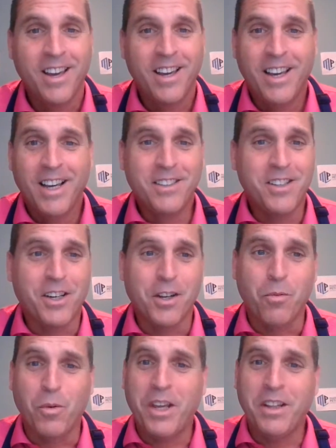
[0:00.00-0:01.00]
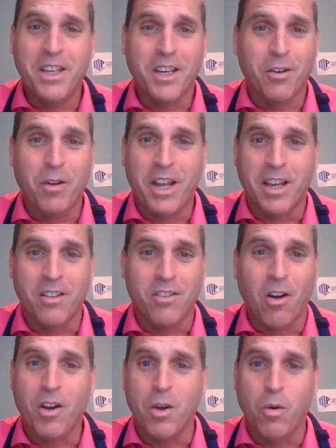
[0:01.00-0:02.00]
Is you can read the ingredients
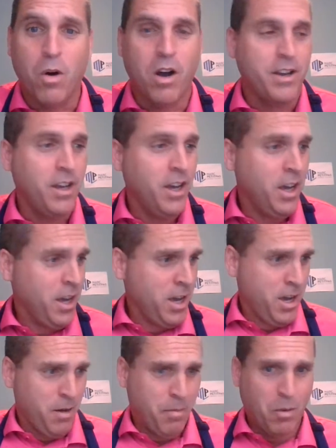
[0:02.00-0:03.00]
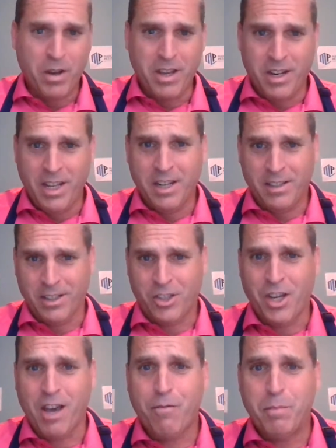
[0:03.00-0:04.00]
all you want, but what you need is a
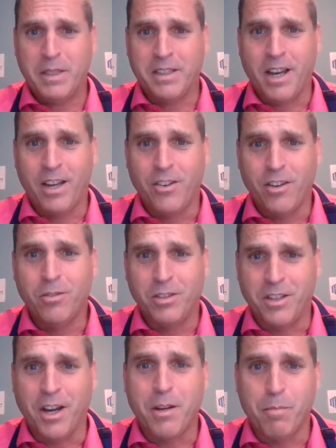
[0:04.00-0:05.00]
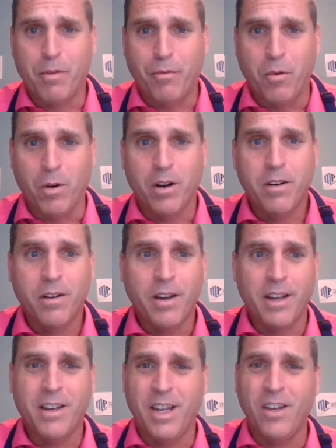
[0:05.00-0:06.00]
chef beside you who's done it before
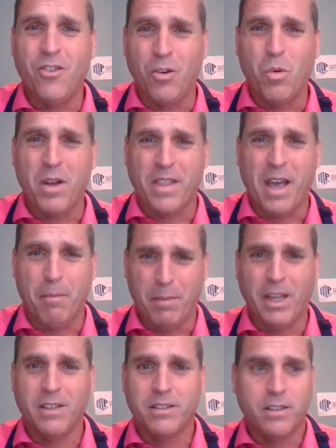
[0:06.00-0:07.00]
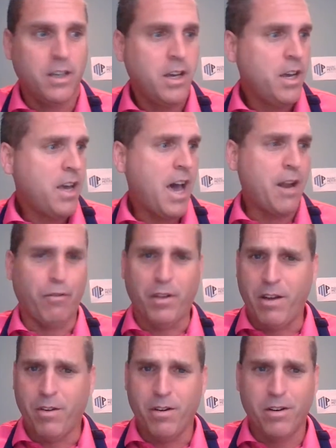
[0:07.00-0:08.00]
and teach you what that means, how
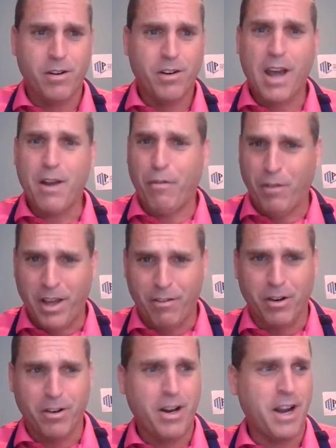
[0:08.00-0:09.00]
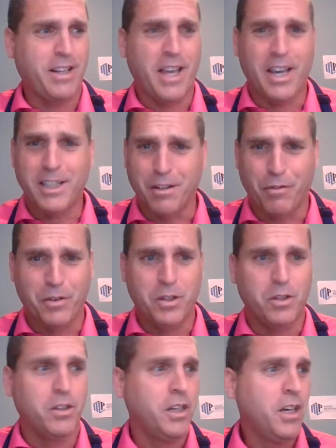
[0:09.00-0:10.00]
to taste the food,